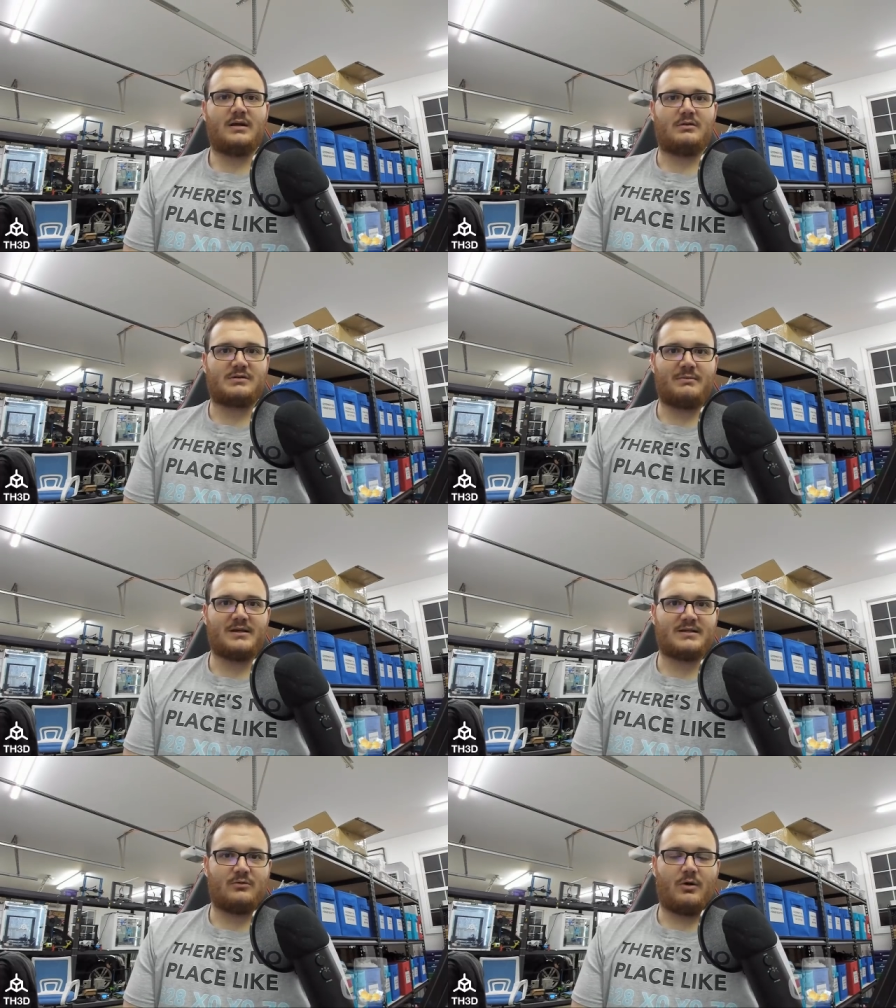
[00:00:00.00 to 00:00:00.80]

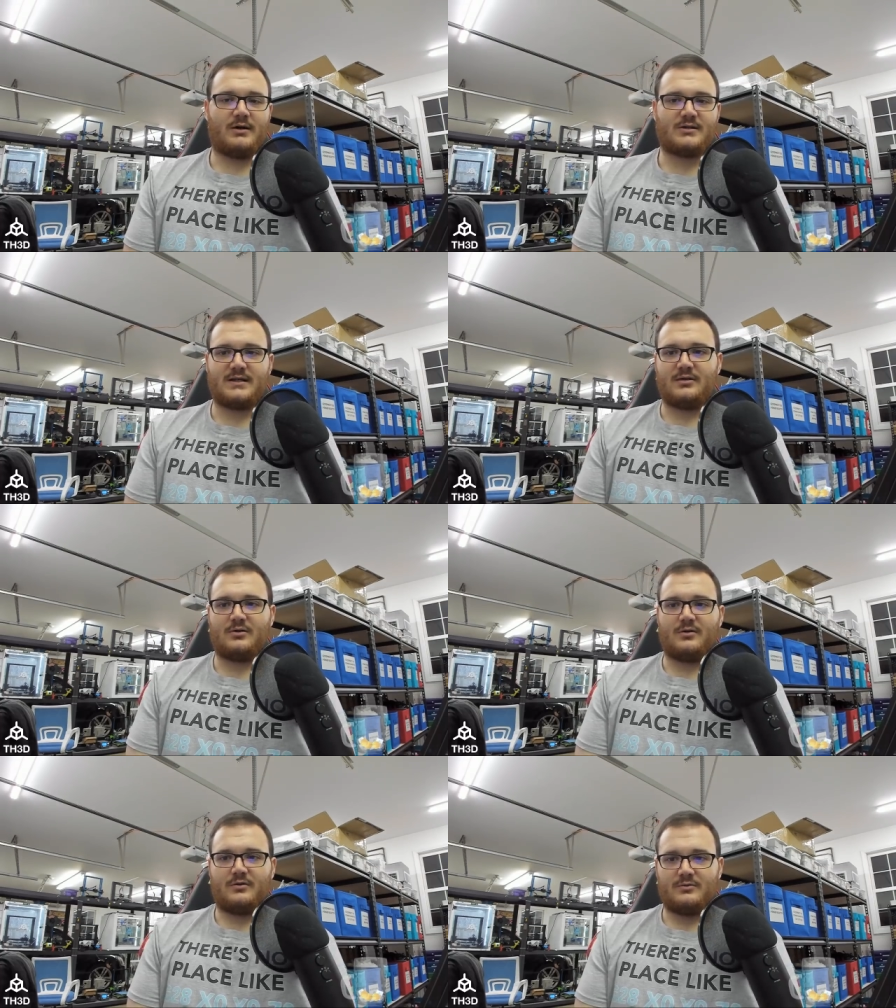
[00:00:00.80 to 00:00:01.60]
splicing the wires in,
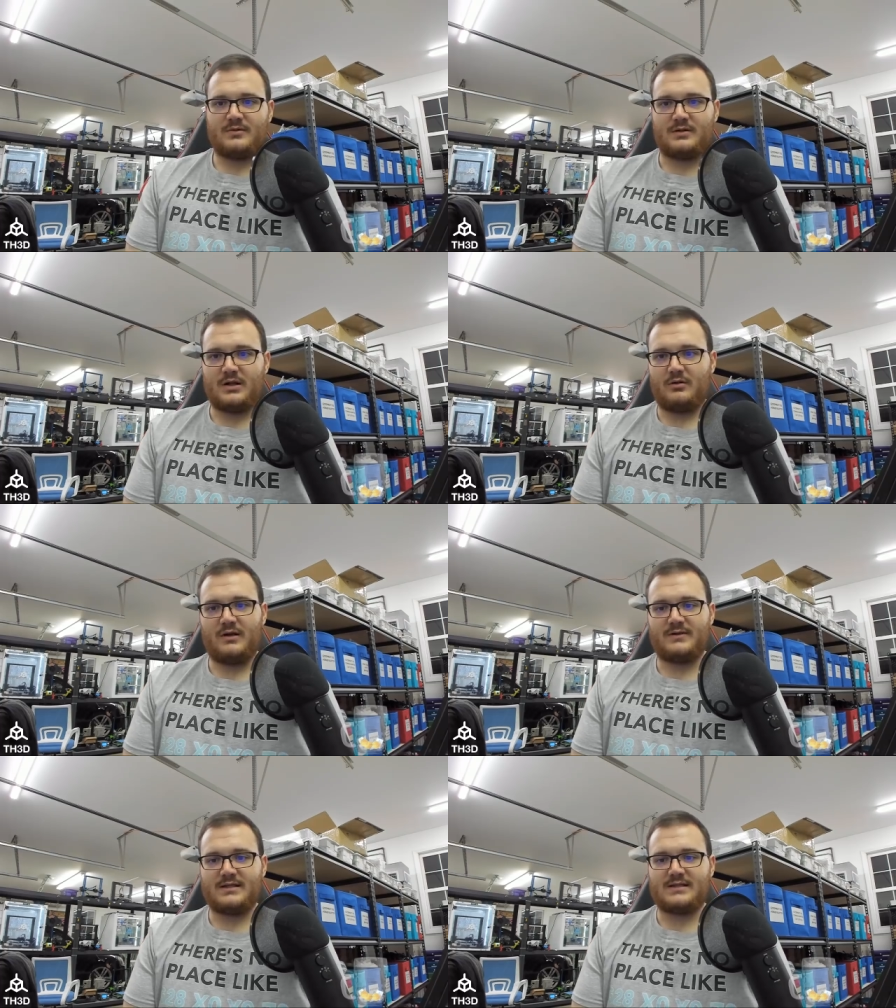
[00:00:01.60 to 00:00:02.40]
or,
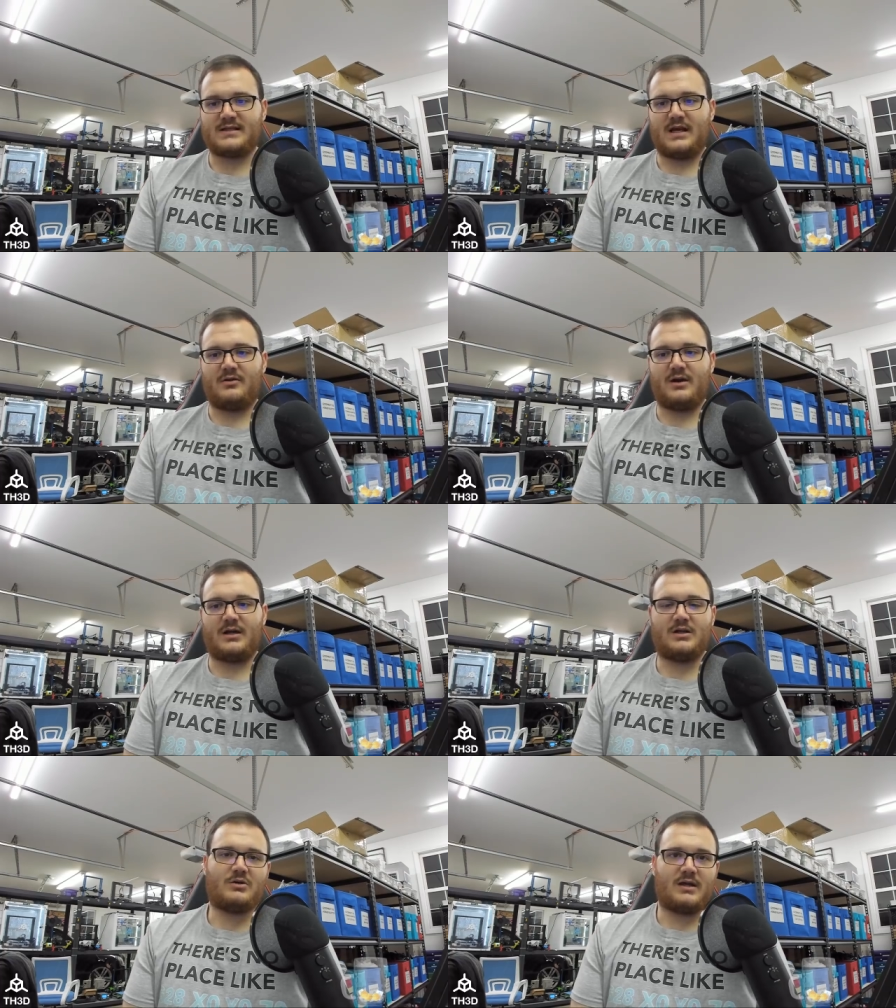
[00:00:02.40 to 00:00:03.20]
even desoldering it,
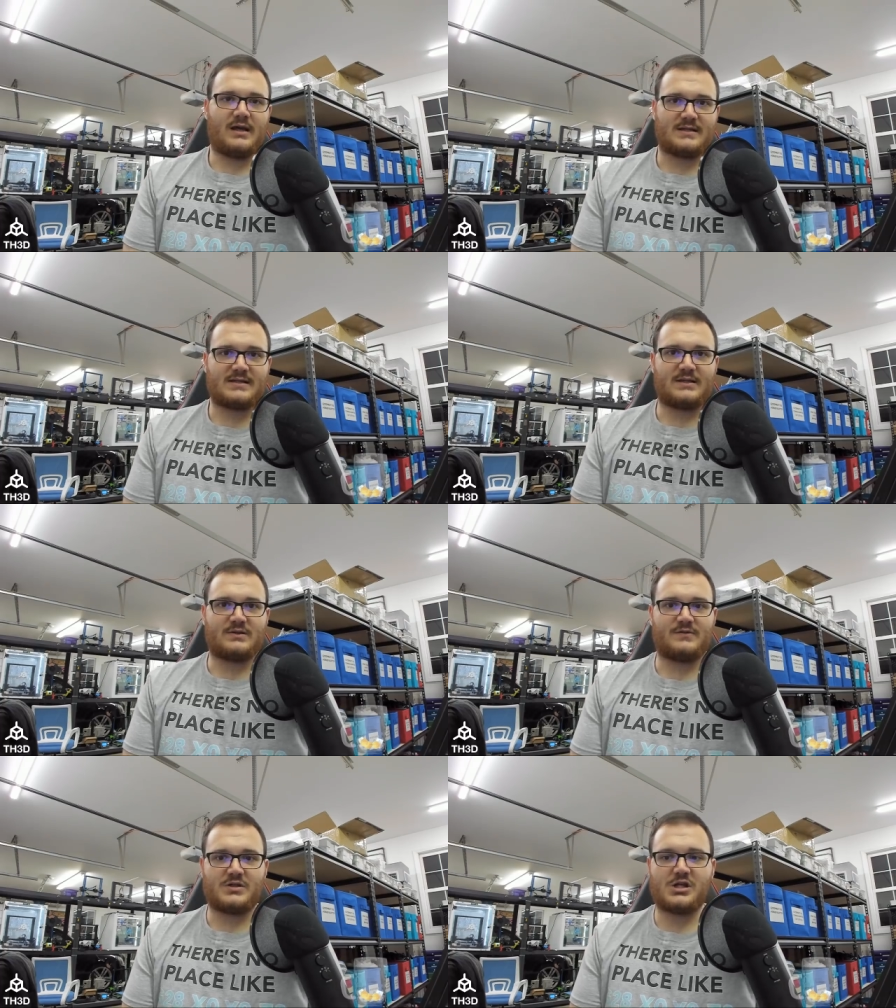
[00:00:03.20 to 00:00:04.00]
you can get a sensor
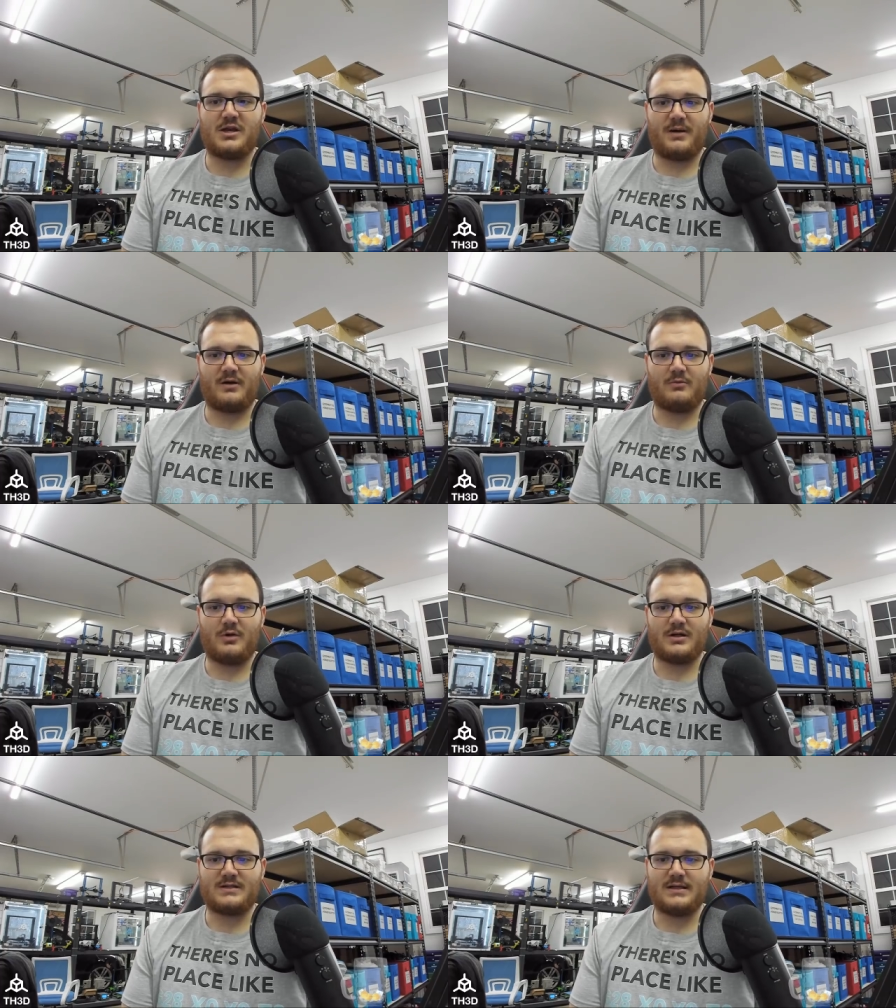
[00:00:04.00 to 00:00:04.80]
for cheap out of
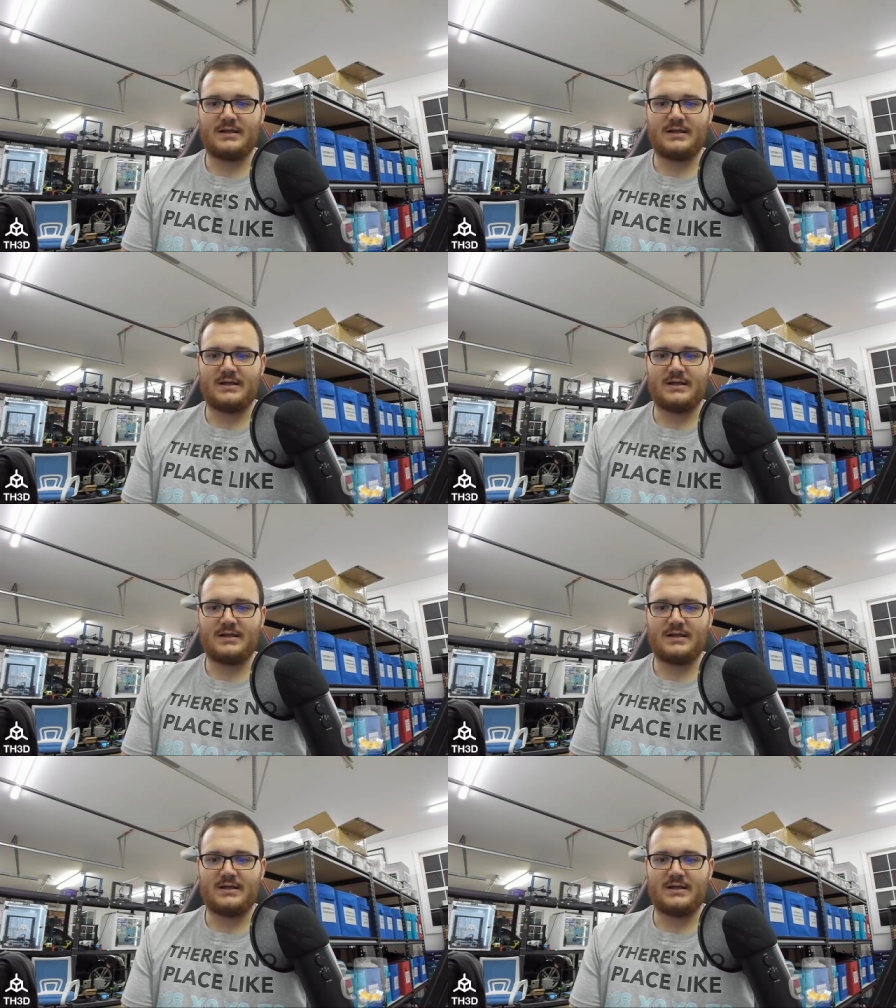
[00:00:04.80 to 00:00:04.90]
warranty.